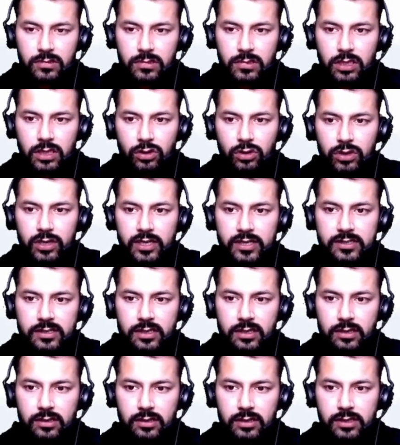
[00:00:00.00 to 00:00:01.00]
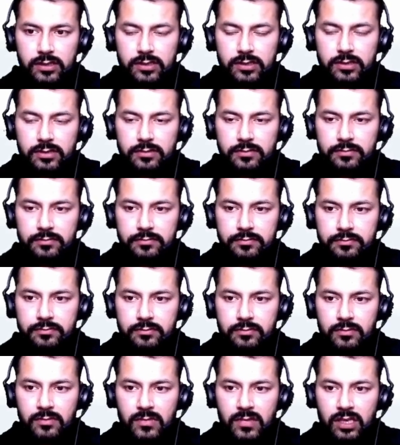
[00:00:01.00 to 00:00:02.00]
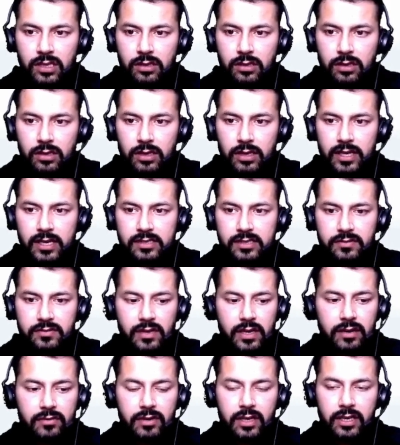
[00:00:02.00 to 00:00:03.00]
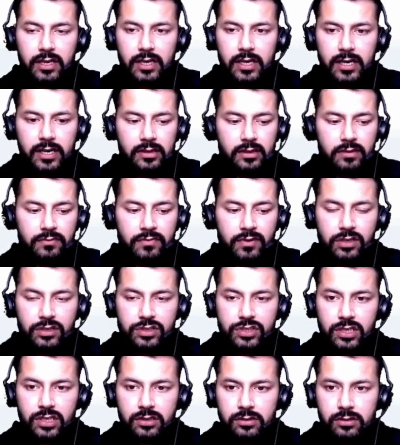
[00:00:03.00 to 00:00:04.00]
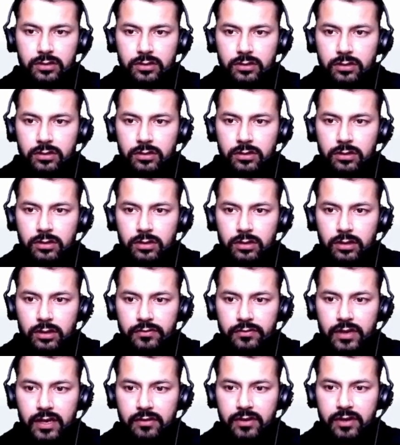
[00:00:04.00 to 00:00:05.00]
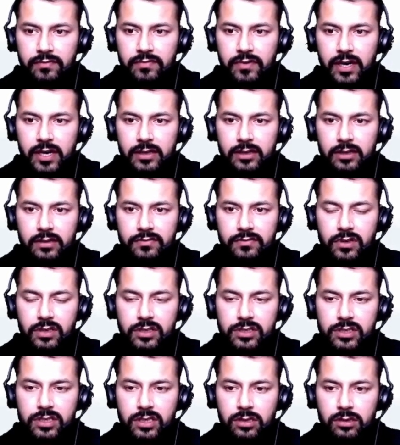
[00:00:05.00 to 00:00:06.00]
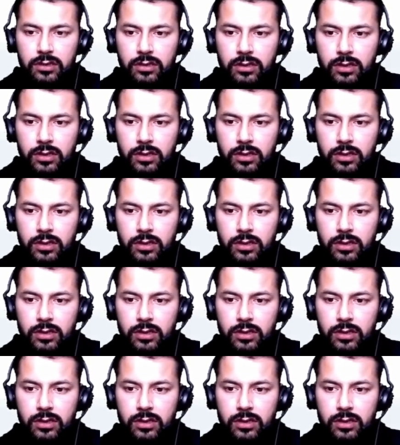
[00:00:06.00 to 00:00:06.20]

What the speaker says: Now let's run this. As we have declared the function, we have defined the function.